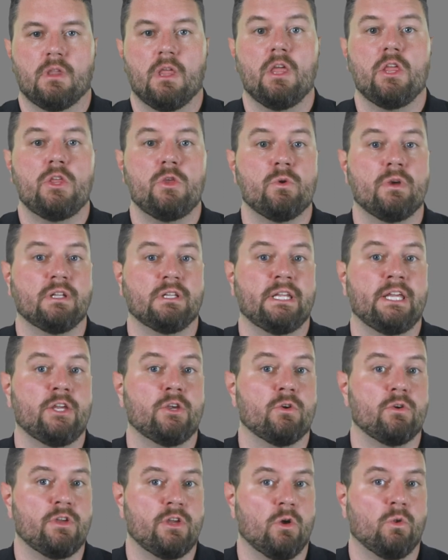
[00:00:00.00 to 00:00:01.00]
You can link
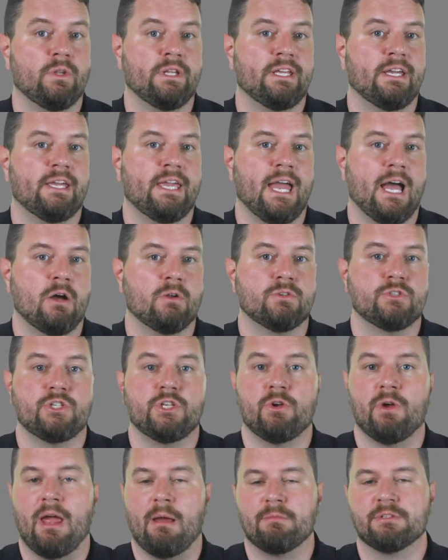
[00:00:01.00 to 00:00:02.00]
your YoLink account to
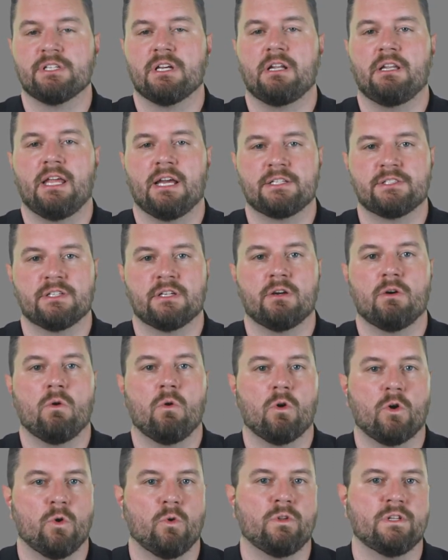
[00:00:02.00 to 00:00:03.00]
your Amazon Alexa or
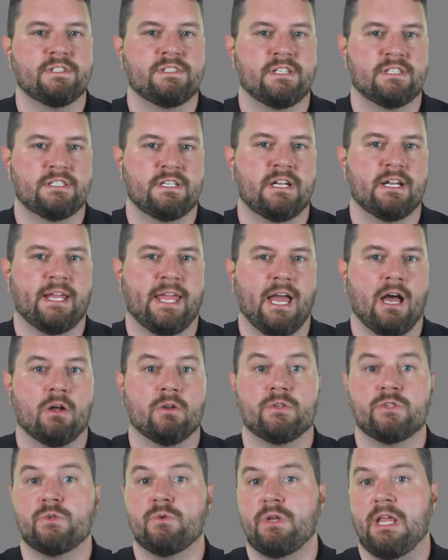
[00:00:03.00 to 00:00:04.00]
Google Assistant
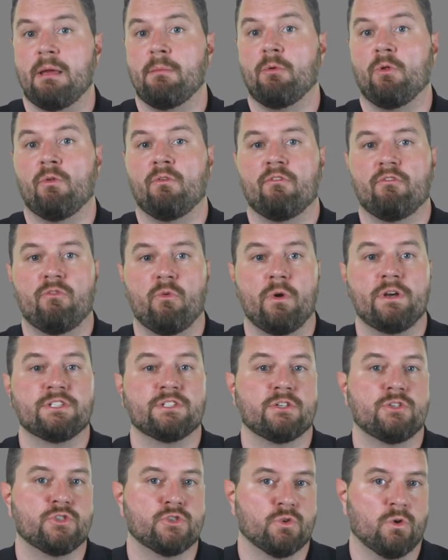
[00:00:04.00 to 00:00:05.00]
account to enable voice
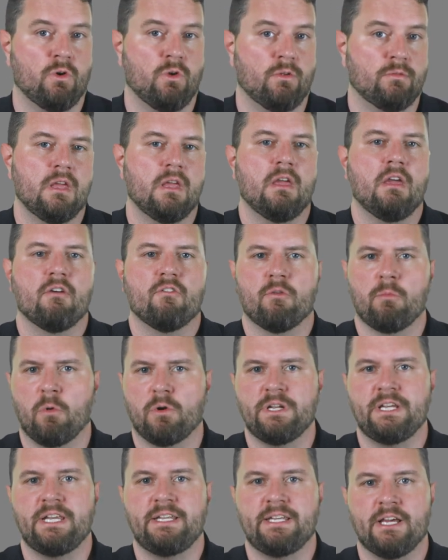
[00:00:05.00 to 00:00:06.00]
control. For more
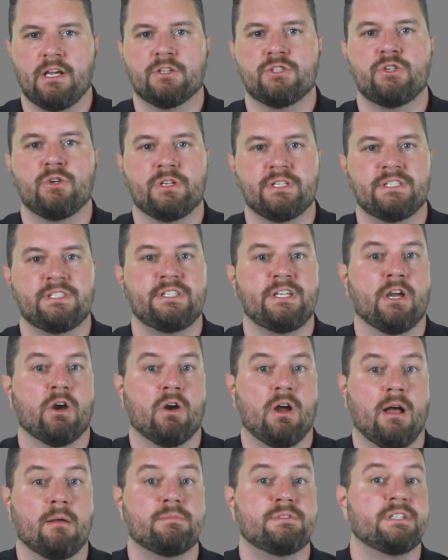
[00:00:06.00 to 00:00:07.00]
details, you can see our
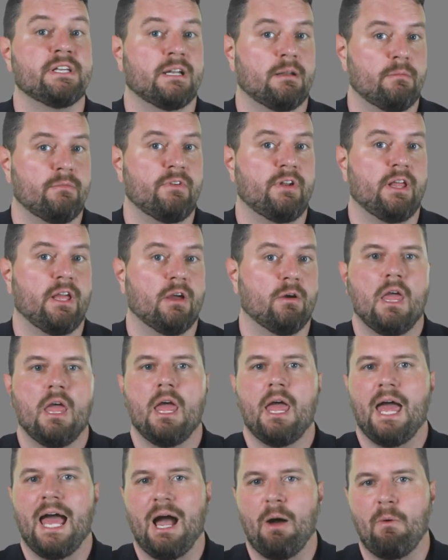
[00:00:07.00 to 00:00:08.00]
hub setup video.
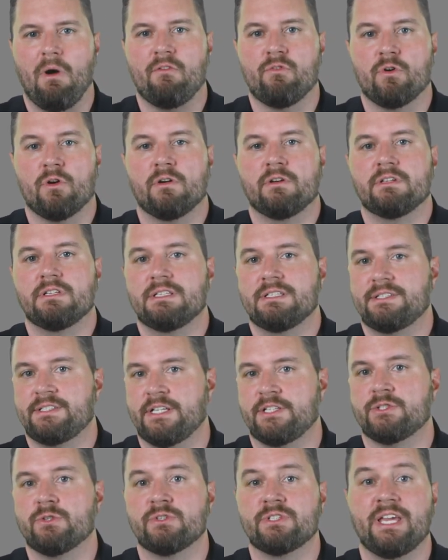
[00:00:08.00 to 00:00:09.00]
However,
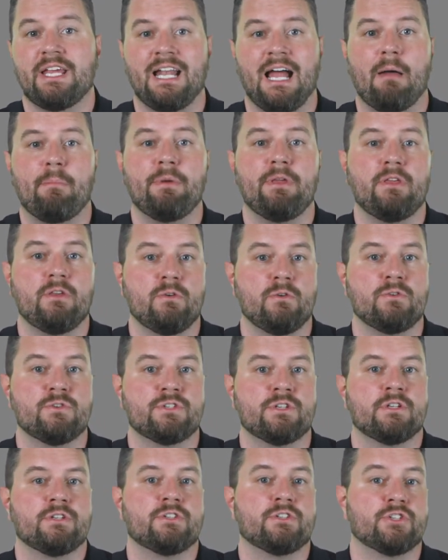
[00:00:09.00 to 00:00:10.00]
sensors cannot be
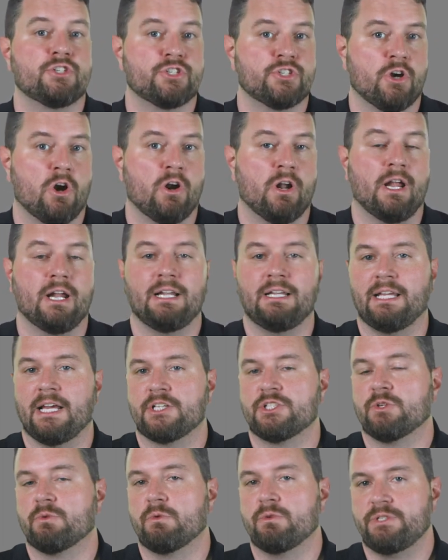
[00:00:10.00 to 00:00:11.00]
used to start an
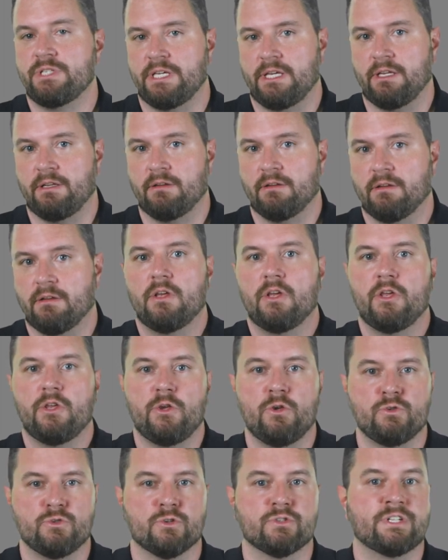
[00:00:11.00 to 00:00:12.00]
Alexa routine.
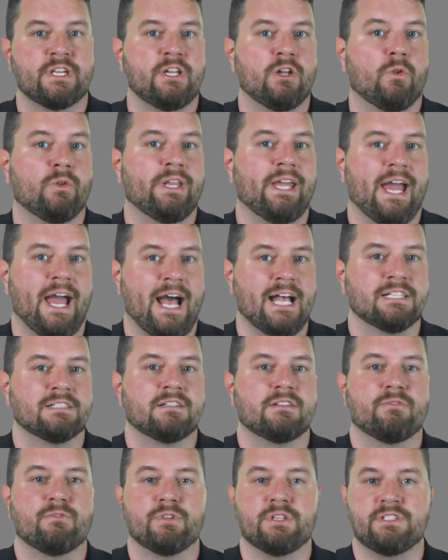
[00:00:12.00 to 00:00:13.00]
Users can only
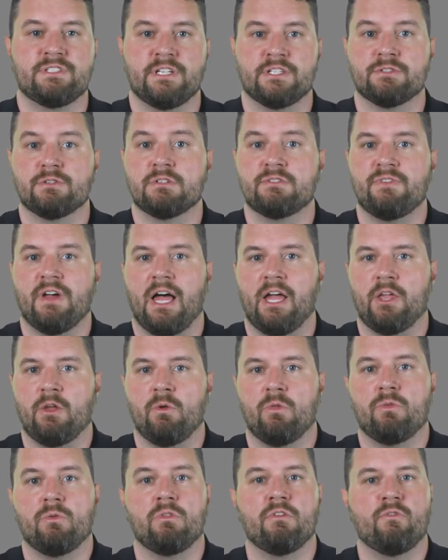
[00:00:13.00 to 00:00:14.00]
ask for the sensor's value
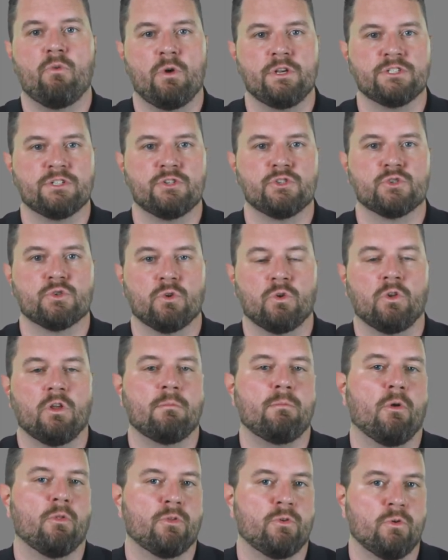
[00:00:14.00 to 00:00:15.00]
through the voice control on
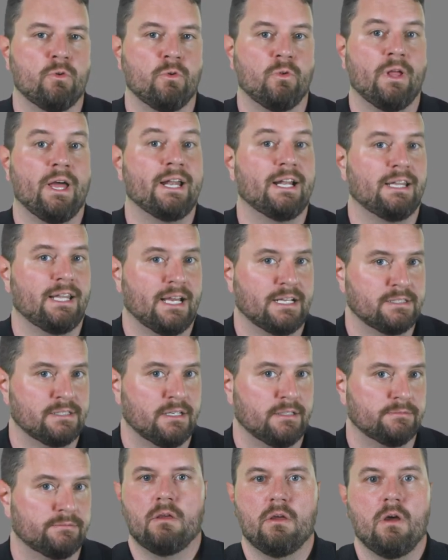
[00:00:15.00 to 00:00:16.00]
both Google and Alexa.
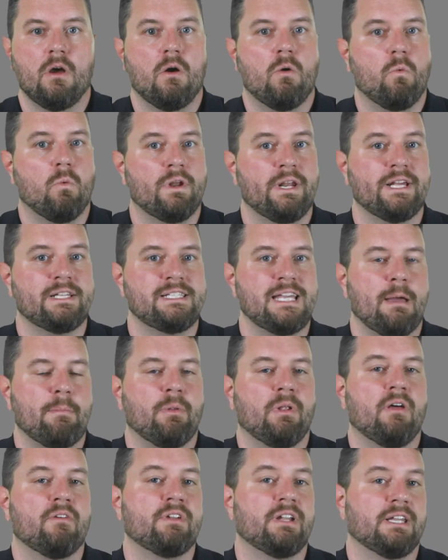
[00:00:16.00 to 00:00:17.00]
One
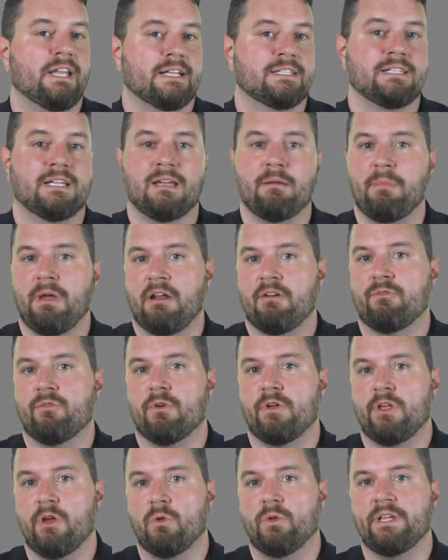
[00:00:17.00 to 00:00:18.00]
example of an Alexa command for
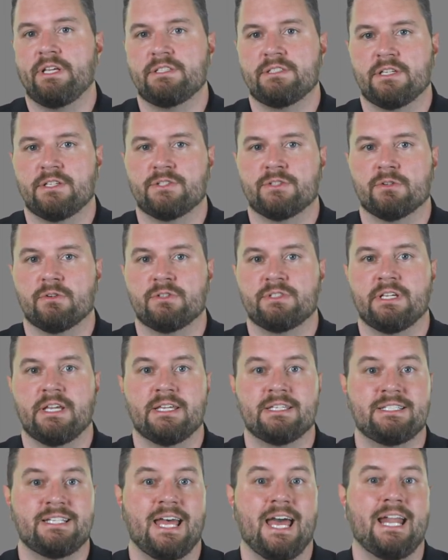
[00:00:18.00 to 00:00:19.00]
YoLink sensors
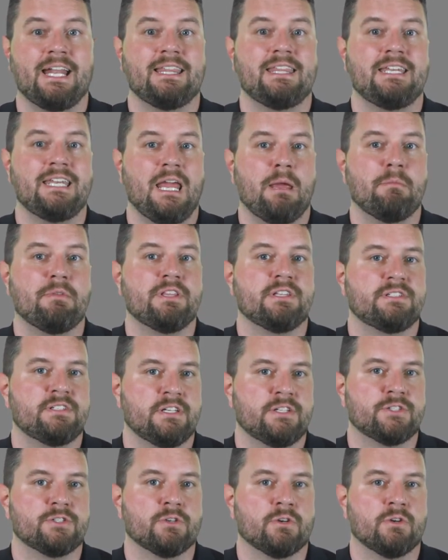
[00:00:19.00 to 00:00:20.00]
is to edit the name of the
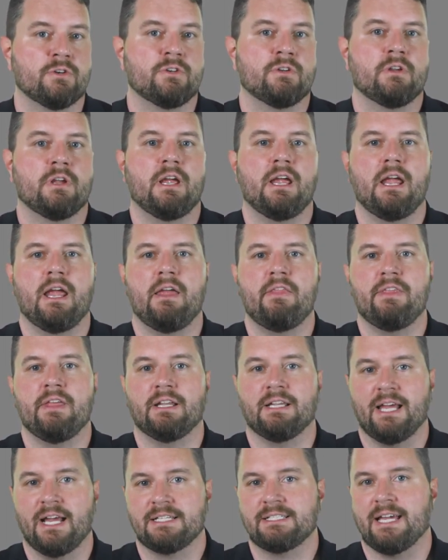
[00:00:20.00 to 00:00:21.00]
sensor in the
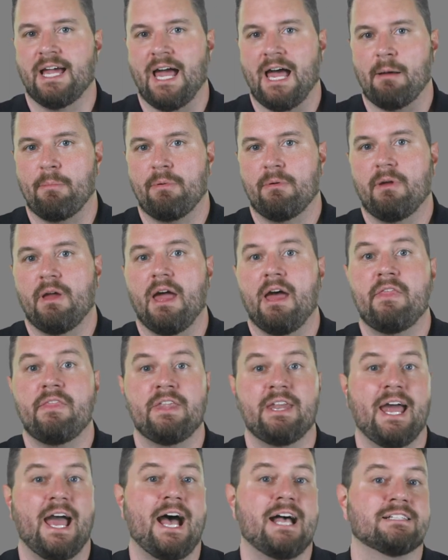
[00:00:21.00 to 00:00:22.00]
Alexa app and then
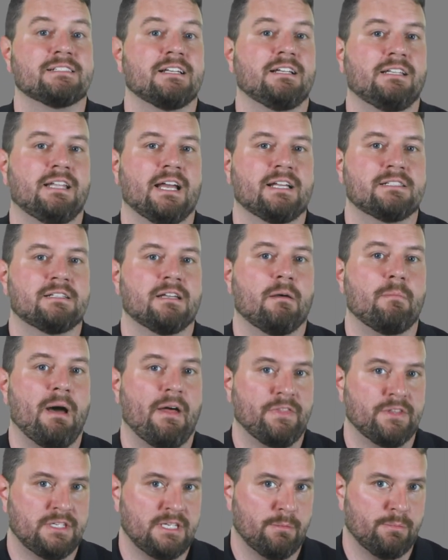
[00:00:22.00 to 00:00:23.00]
ask Alexa about
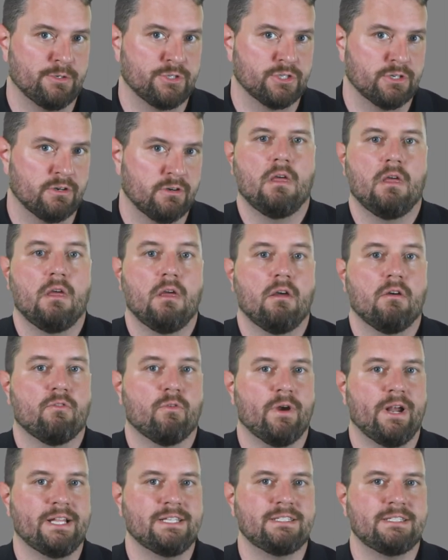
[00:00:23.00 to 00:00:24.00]
the temperature. For
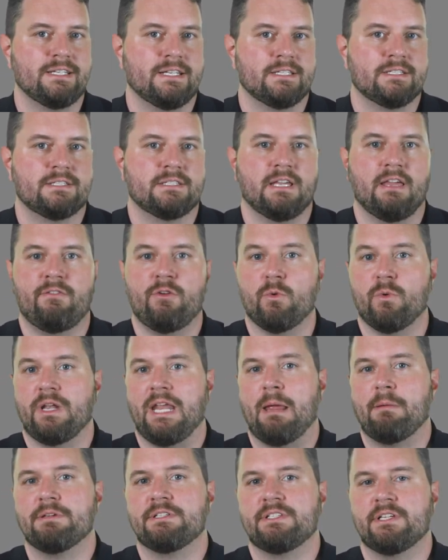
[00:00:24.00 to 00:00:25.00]
instance, if you
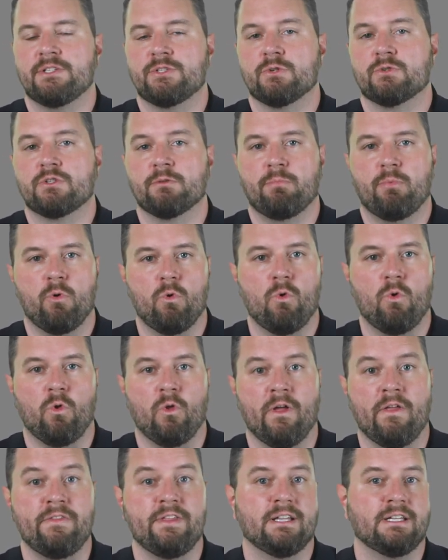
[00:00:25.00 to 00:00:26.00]
rename a sensor to pool
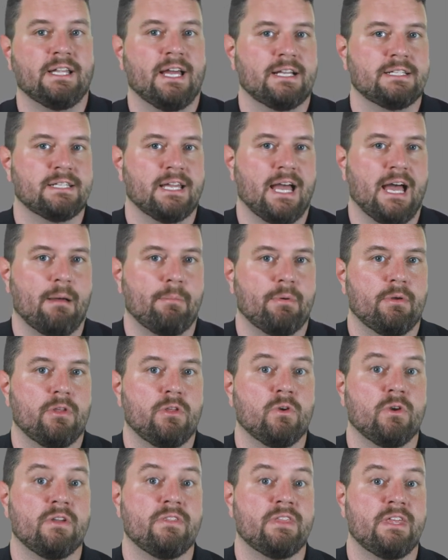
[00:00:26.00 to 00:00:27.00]
in the Alexa app, you
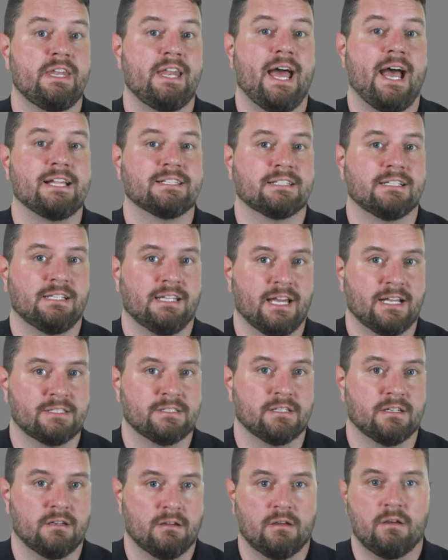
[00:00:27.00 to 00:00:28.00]
can then ask
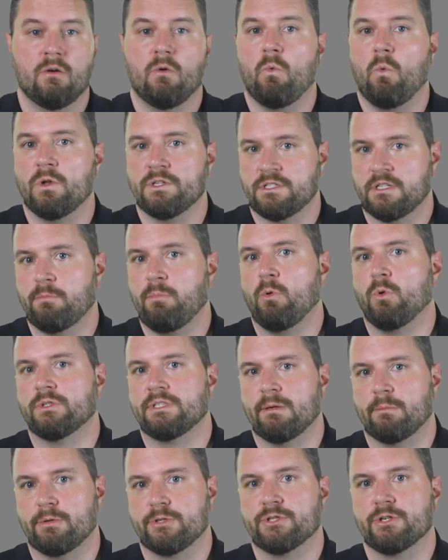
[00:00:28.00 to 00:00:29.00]
Alexa, "What's the pool
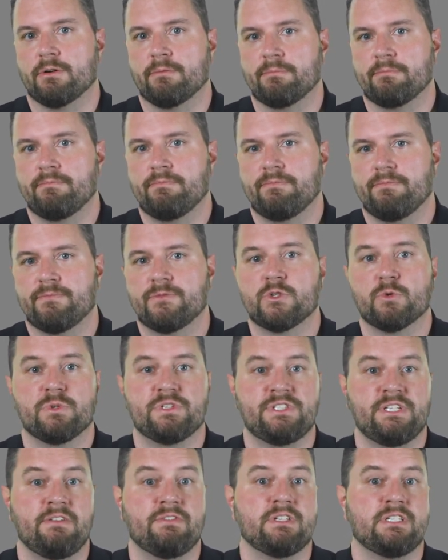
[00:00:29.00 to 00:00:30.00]
temperature?" to
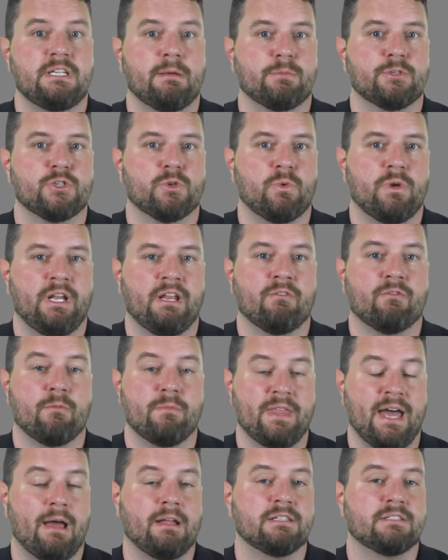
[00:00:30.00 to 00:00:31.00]
receive the temperature reading from
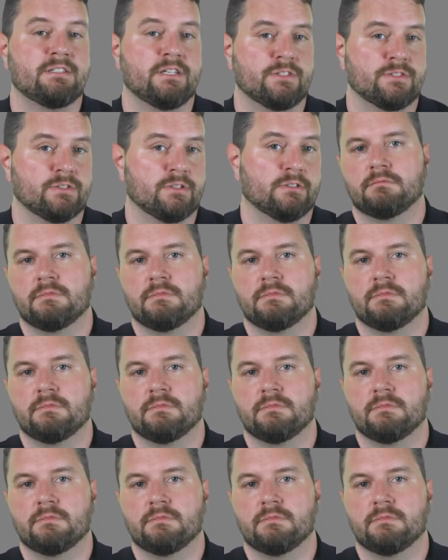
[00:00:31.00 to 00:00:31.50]
that sensor.